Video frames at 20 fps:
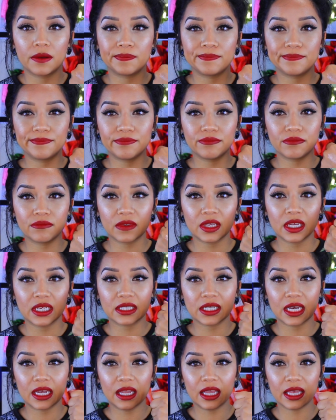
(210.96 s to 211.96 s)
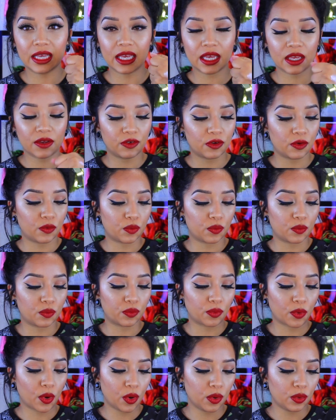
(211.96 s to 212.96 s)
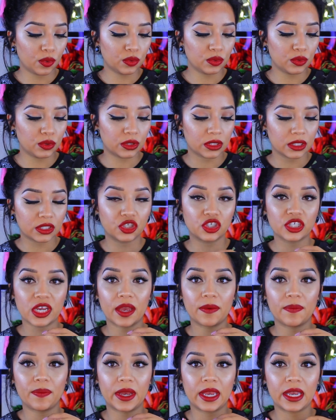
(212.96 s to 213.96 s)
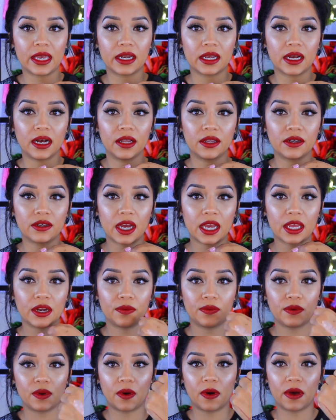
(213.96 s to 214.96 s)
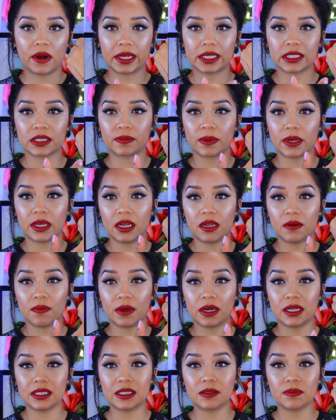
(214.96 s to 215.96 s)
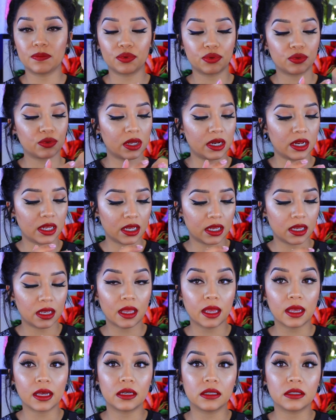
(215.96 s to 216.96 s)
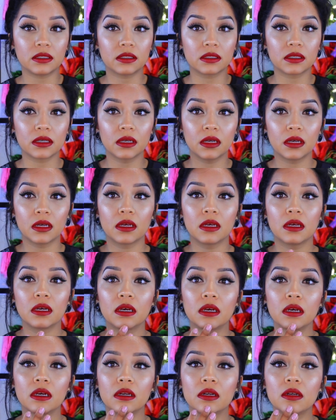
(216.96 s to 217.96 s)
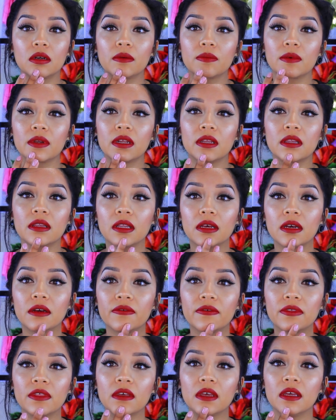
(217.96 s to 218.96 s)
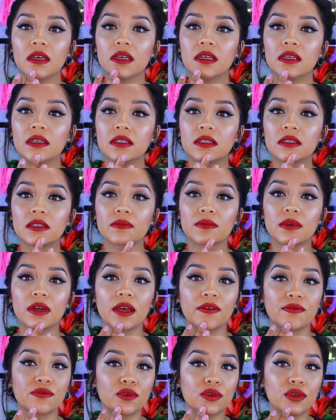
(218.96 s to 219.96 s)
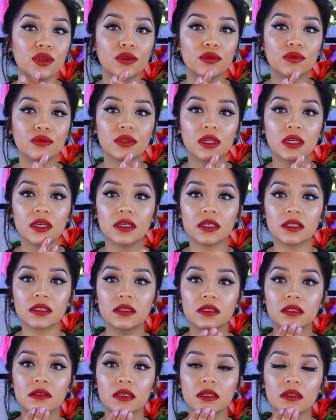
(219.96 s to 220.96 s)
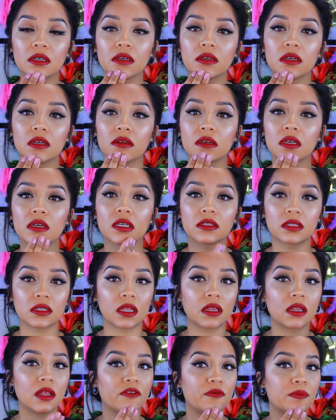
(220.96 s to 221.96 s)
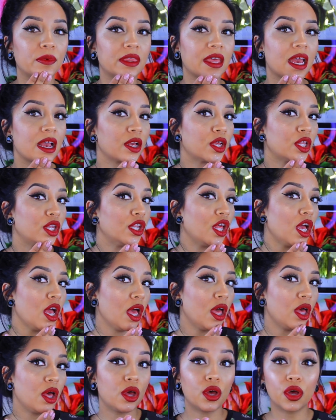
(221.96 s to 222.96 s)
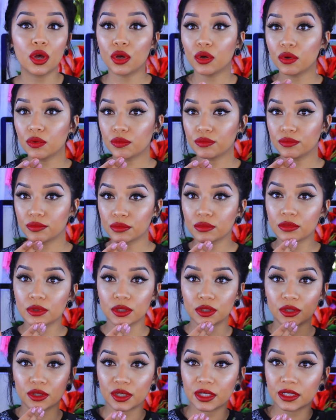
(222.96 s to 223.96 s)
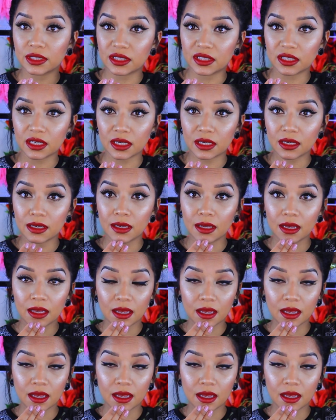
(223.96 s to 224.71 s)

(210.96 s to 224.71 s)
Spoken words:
it's kind of like a rose champagne color. I don't know how to explain it, but it's pretty, and I know I'm going to love this. I'm going to have to use it because I love me that glow, as you can see.